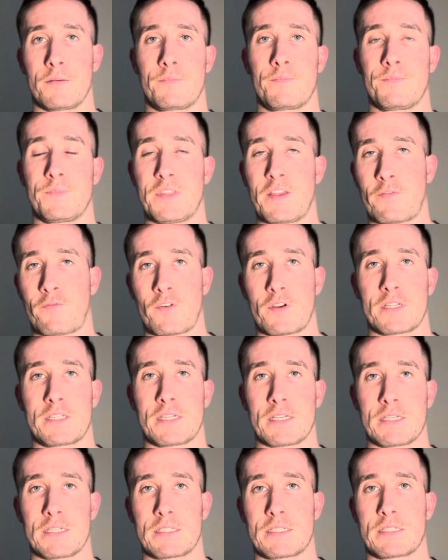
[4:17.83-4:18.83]

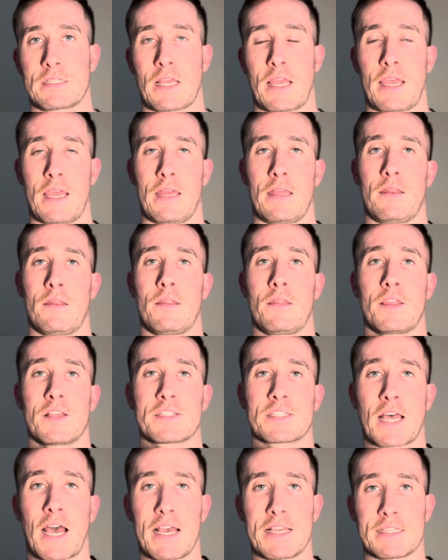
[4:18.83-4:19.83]
differences in the
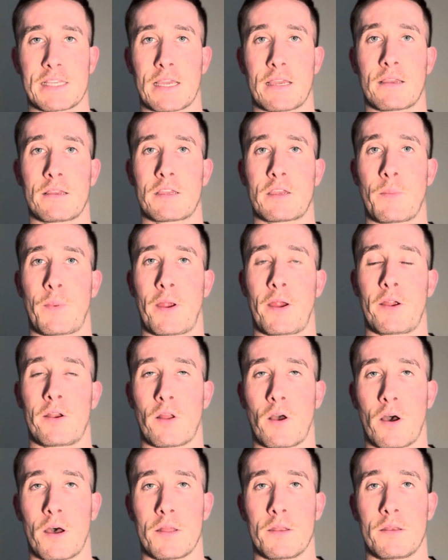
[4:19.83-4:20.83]
sizing compared
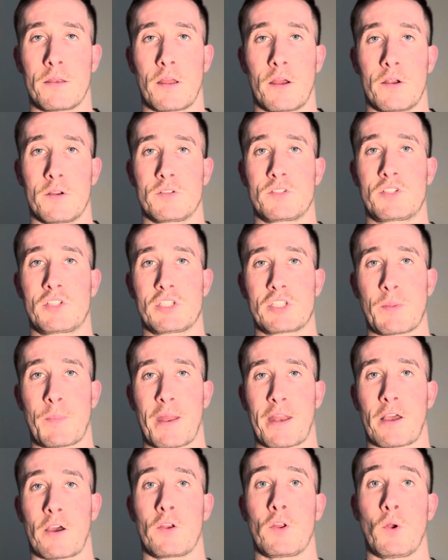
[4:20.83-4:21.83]
on, or just
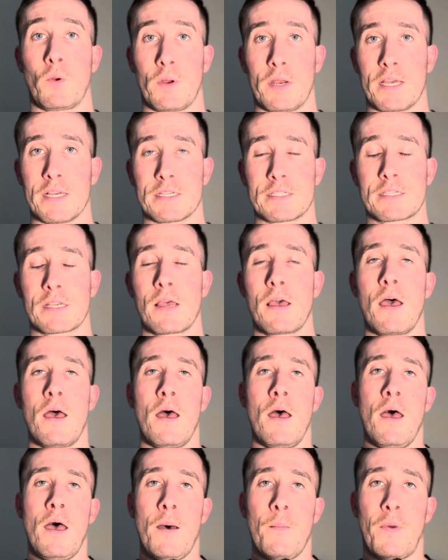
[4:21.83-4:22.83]
depending on who it is.
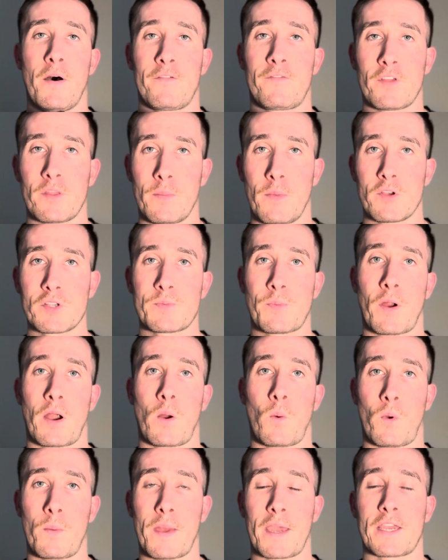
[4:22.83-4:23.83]
But for the most
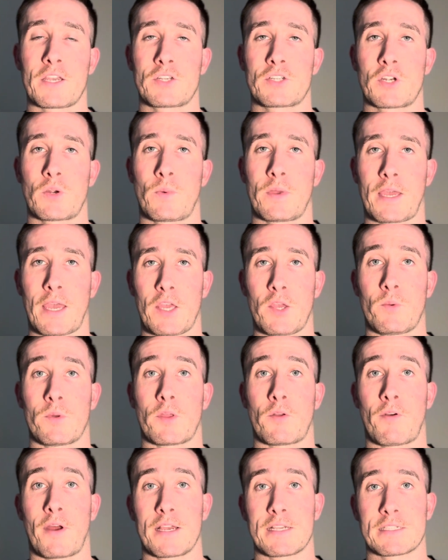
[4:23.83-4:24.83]
part, we're making sure we get you in
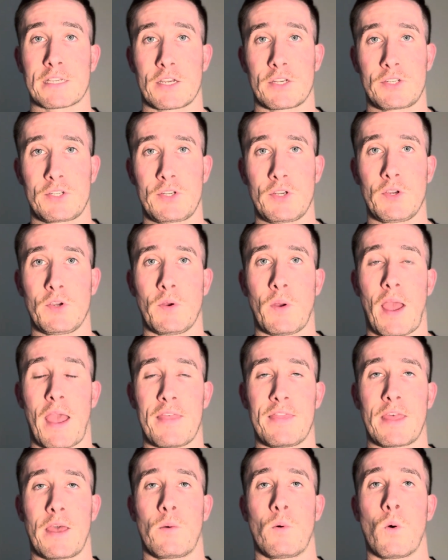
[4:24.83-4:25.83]
the right size shoe.
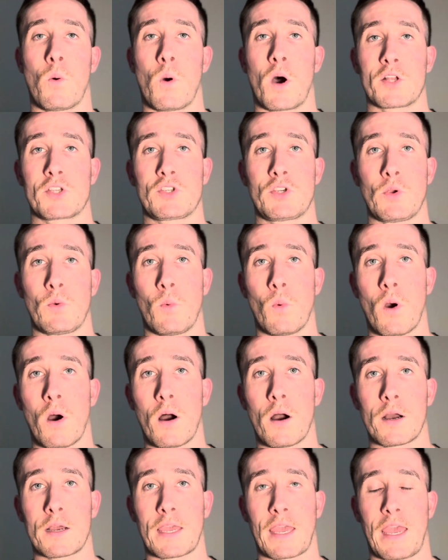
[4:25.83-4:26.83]
And then we'll watch you
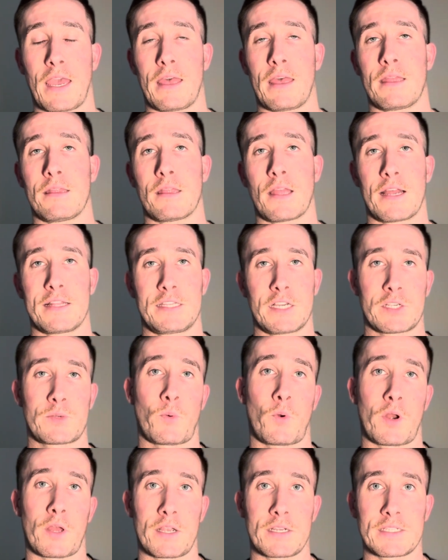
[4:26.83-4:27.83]
walk. And at Dick's
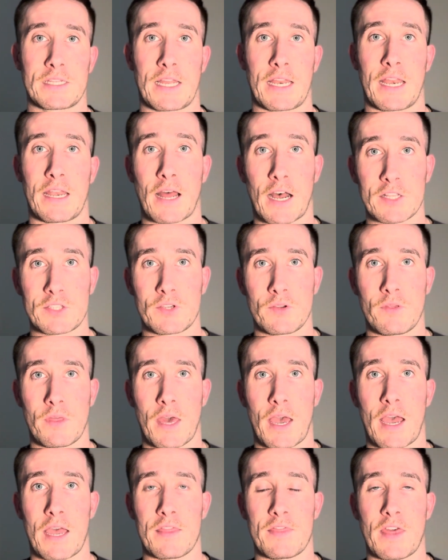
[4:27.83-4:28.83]
Sporting Goods, they did not do
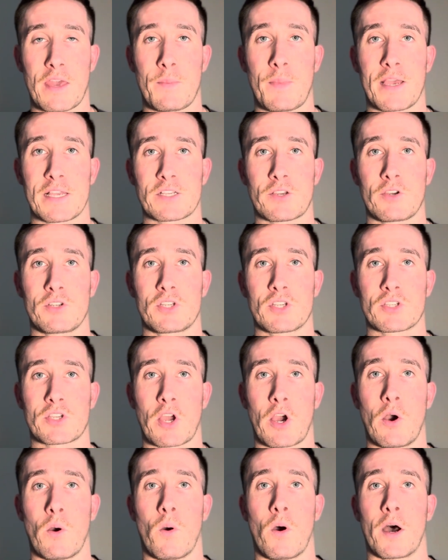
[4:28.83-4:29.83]
that. They basically just
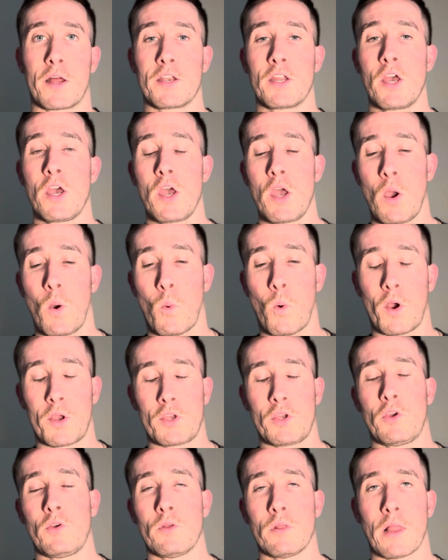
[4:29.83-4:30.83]
go on what
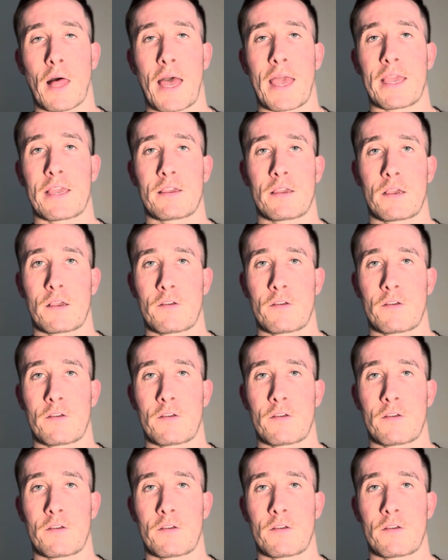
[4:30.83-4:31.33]
you like